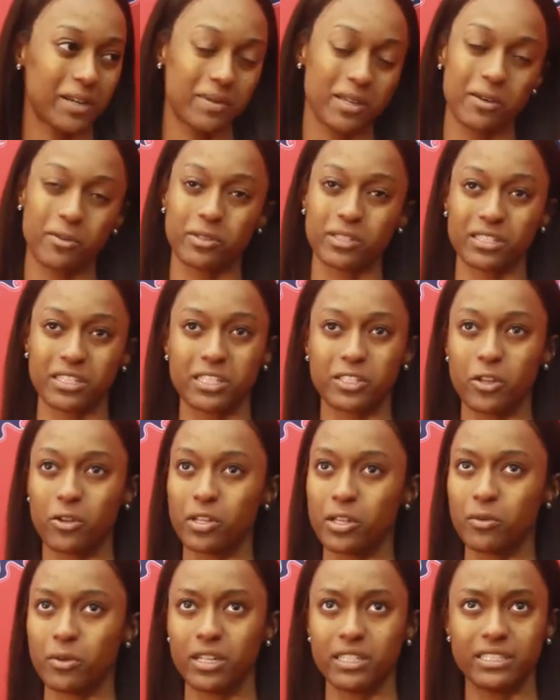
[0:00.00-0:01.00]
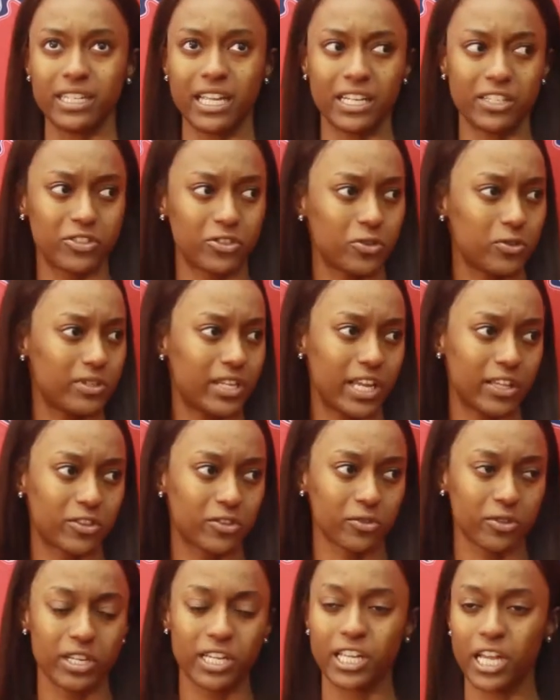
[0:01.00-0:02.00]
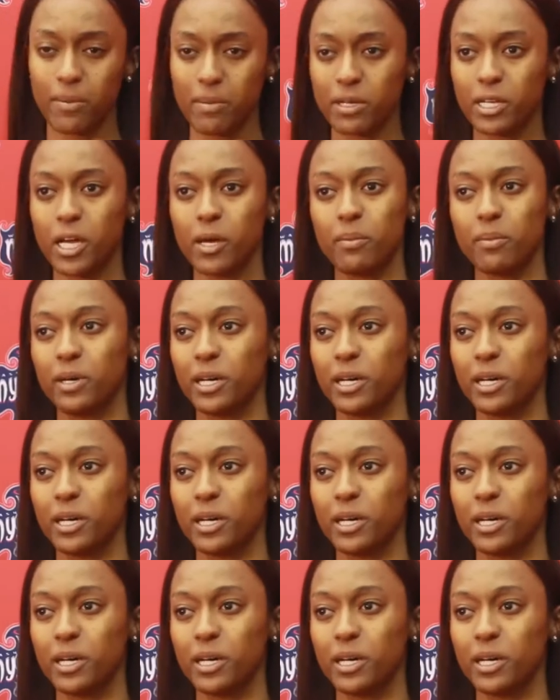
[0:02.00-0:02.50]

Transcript: I mean, it was it's only what day two, day three coming up,